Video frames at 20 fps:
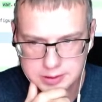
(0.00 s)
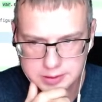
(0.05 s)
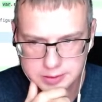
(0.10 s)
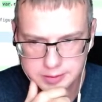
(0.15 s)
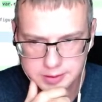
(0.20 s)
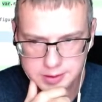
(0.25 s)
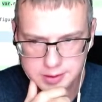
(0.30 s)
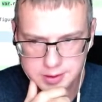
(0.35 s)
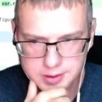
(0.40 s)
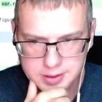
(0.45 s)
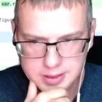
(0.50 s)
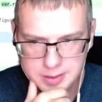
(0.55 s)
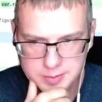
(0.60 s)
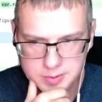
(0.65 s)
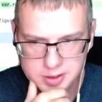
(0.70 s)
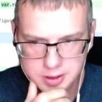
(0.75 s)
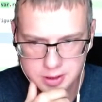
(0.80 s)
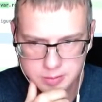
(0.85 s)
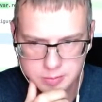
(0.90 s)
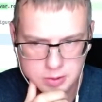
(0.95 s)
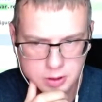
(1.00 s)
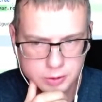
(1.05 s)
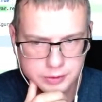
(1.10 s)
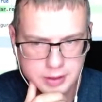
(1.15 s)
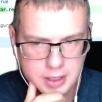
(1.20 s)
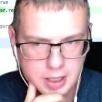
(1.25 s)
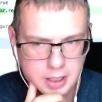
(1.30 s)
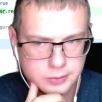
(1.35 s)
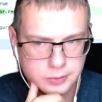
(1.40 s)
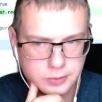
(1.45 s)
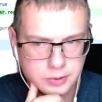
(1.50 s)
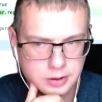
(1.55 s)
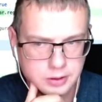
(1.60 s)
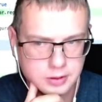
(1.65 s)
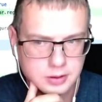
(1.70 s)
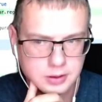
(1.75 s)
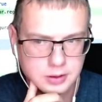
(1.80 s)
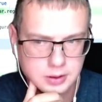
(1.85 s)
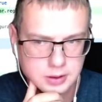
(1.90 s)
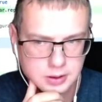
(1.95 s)
This is something about
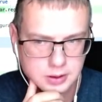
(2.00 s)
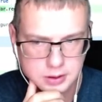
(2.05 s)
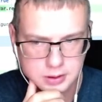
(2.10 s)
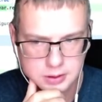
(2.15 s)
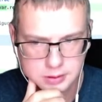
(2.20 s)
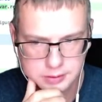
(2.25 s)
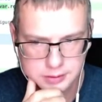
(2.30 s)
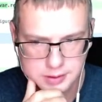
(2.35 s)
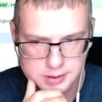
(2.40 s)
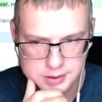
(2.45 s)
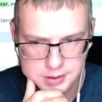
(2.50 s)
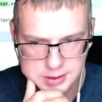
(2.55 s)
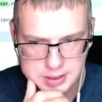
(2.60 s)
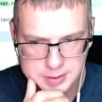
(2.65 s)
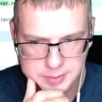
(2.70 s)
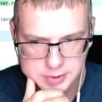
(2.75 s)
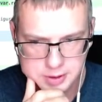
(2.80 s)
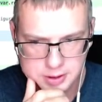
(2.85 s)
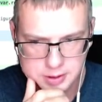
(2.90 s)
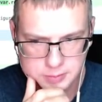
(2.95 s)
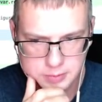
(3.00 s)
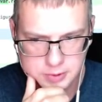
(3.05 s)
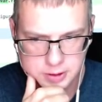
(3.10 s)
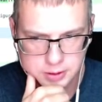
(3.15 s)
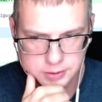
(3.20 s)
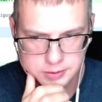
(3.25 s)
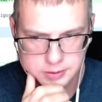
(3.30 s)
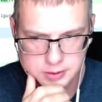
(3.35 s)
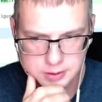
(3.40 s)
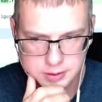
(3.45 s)
network. This is something about